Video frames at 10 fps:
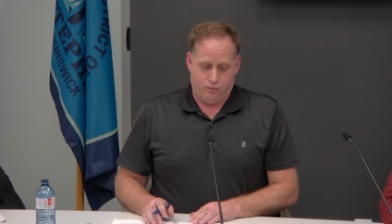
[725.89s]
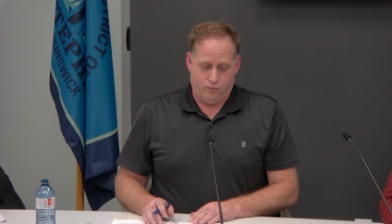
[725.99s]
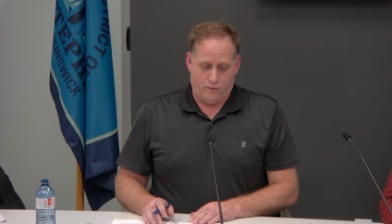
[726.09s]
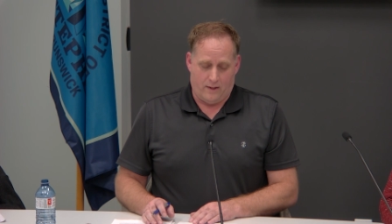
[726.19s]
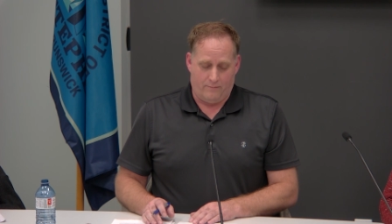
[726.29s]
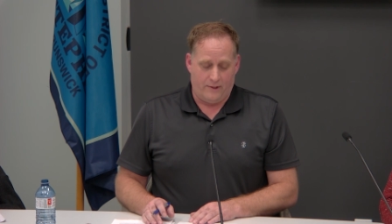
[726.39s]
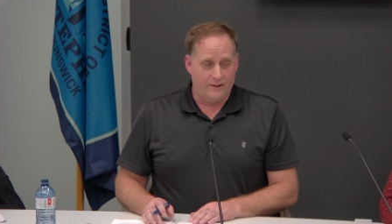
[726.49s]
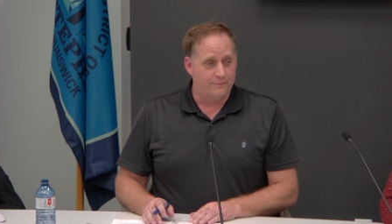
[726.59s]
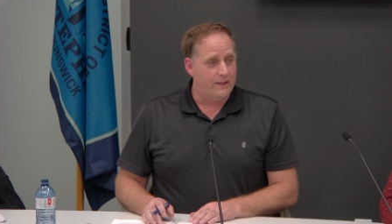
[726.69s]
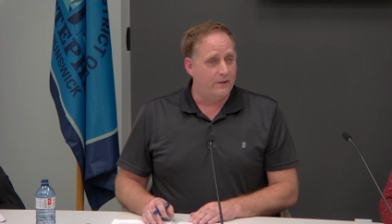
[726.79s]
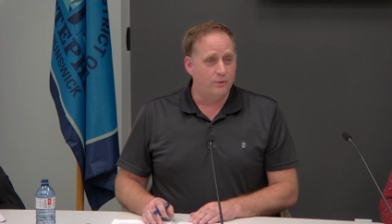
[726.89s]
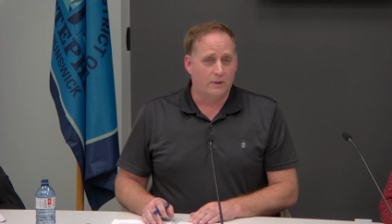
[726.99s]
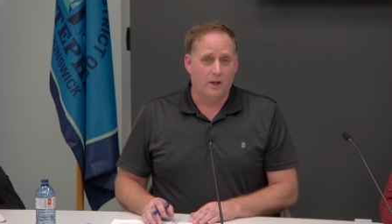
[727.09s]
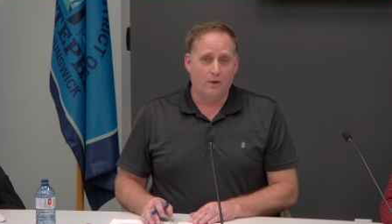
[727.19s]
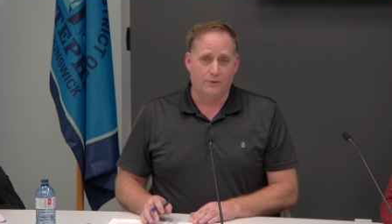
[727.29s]
I'll bring this meeting to a
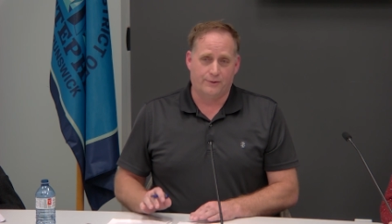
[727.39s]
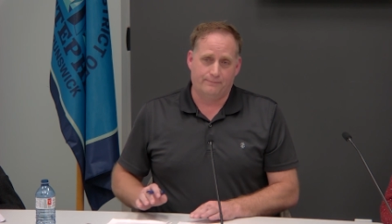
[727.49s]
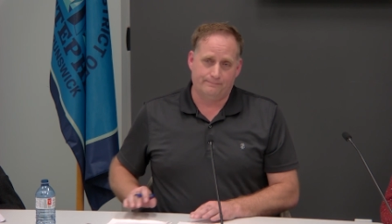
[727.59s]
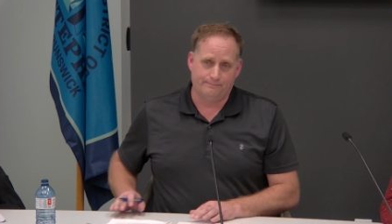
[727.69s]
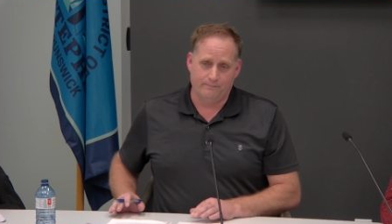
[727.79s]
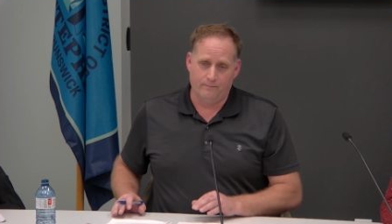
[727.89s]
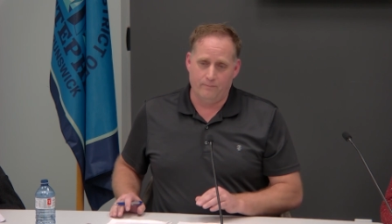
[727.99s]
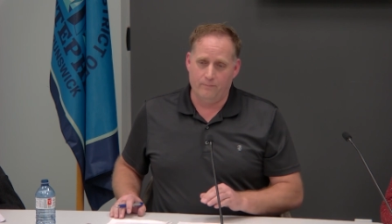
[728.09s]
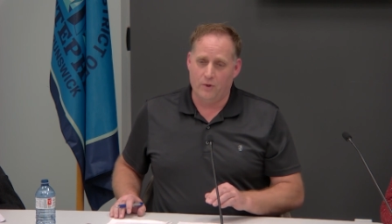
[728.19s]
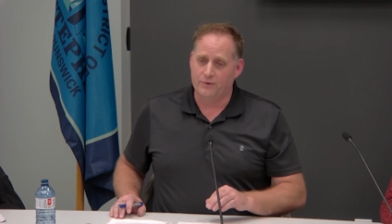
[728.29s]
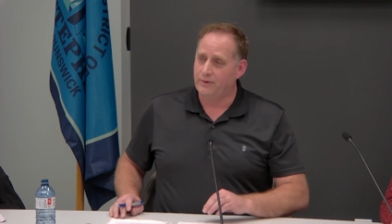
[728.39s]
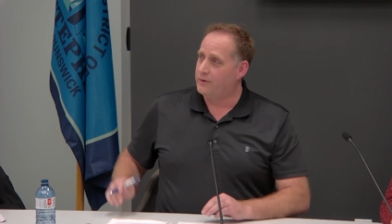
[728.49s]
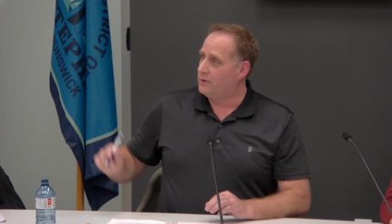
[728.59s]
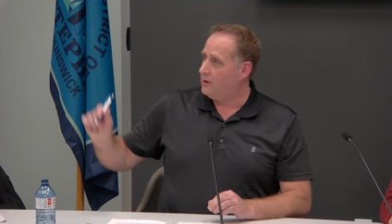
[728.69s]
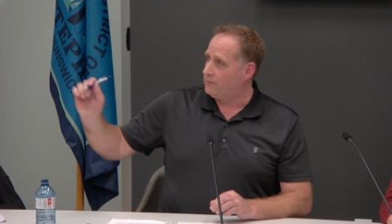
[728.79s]
close. Motion to
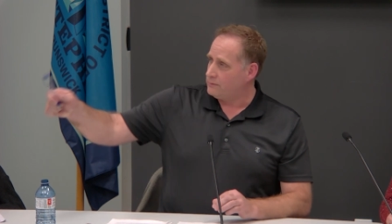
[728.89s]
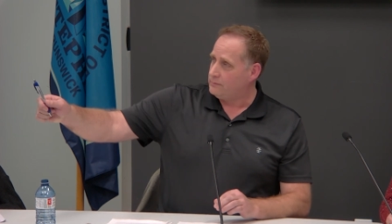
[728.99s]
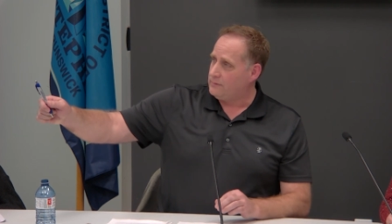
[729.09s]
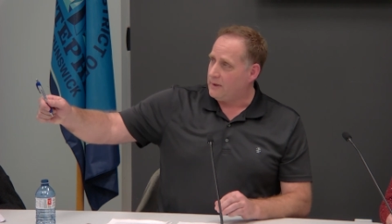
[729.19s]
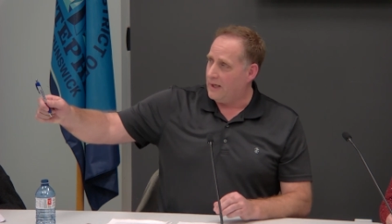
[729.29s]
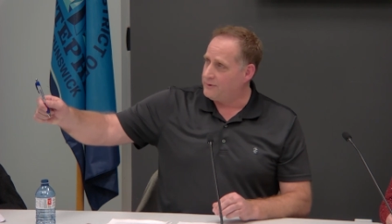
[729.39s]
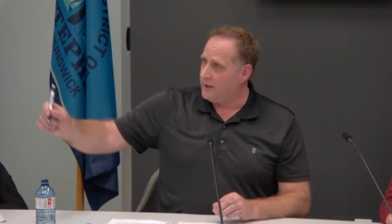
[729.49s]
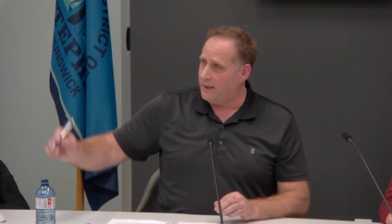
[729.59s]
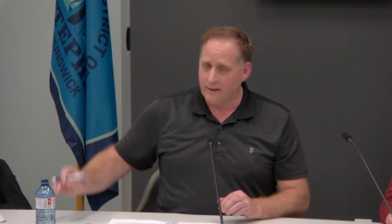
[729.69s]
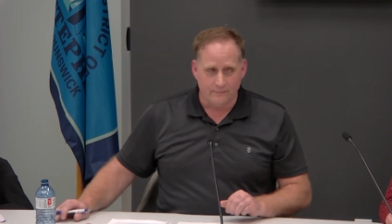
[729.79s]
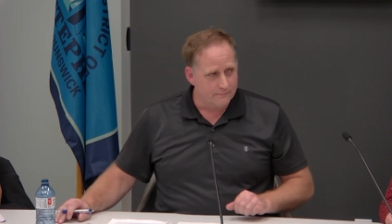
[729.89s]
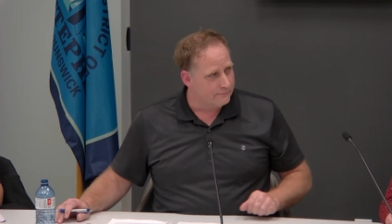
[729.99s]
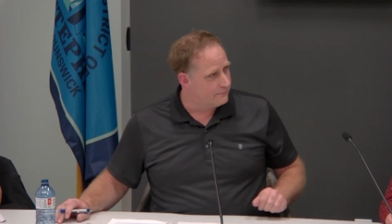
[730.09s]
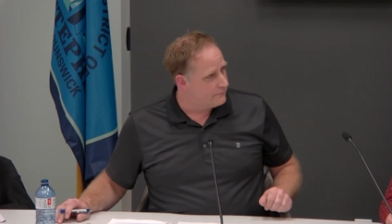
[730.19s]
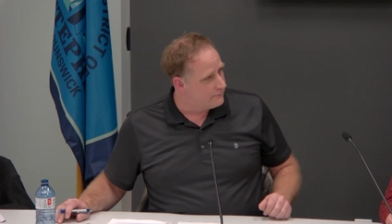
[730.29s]
close. Councilor Harding.
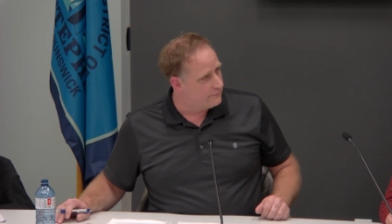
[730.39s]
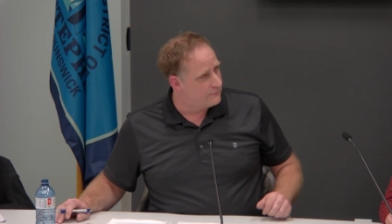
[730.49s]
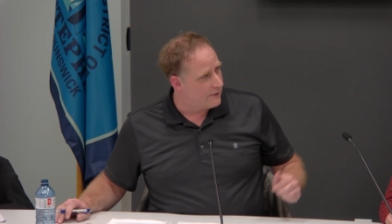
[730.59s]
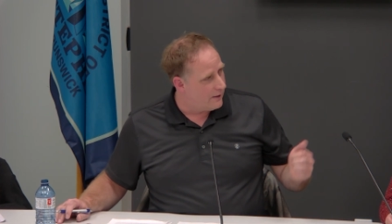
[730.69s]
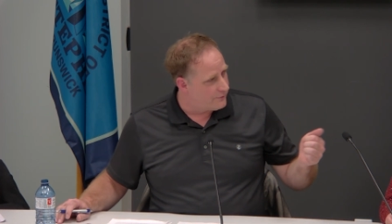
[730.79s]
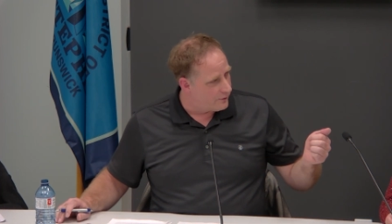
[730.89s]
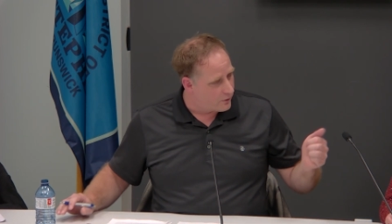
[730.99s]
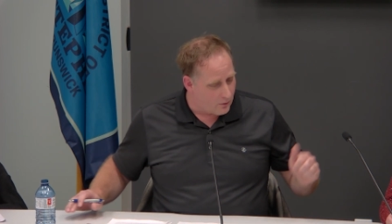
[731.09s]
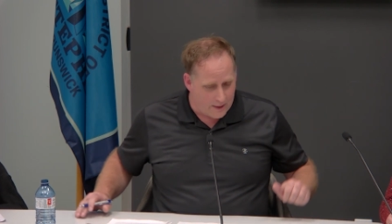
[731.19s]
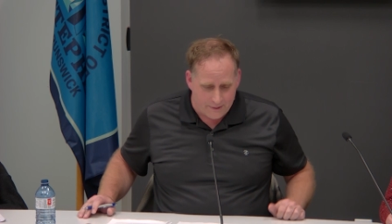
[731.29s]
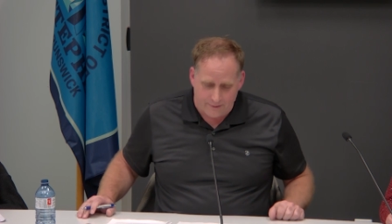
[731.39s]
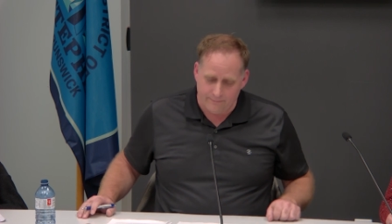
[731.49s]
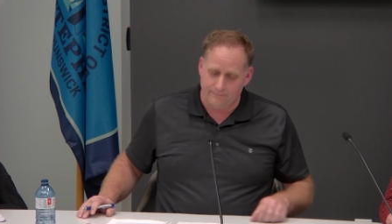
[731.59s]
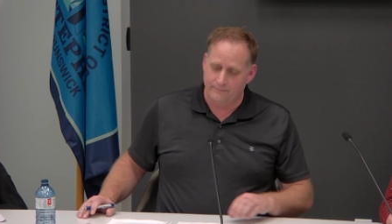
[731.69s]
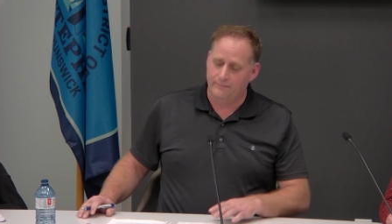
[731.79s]
Councilor Cornish.
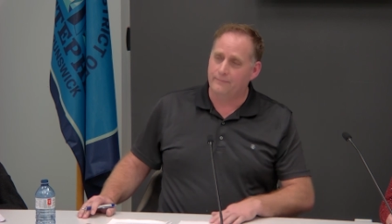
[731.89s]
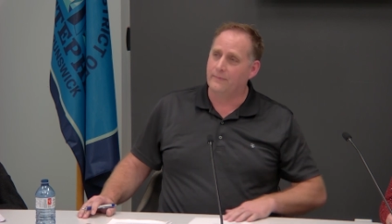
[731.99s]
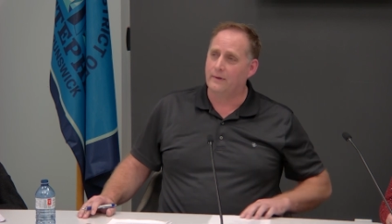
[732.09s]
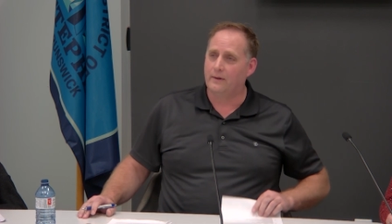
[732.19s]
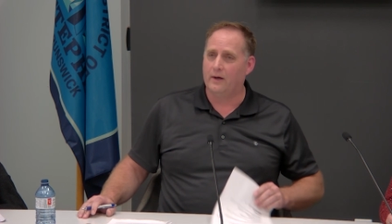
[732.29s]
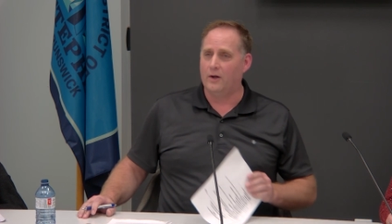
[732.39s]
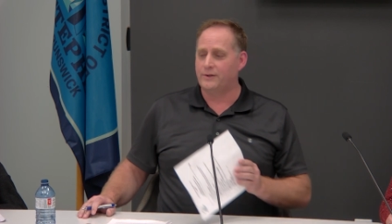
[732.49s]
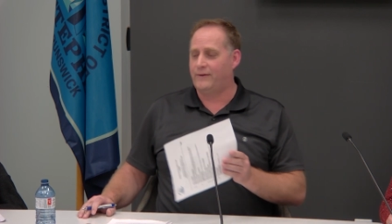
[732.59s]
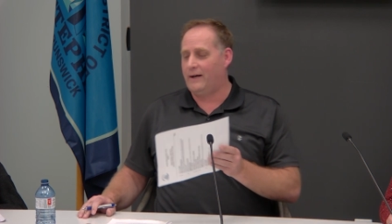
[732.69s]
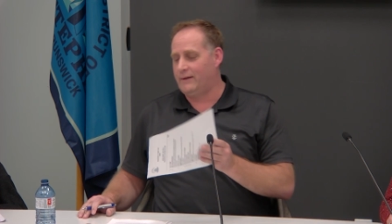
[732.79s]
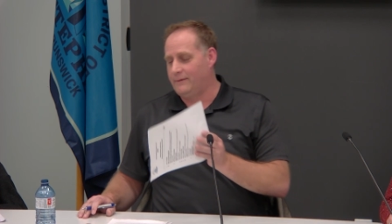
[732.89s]
All those in favor?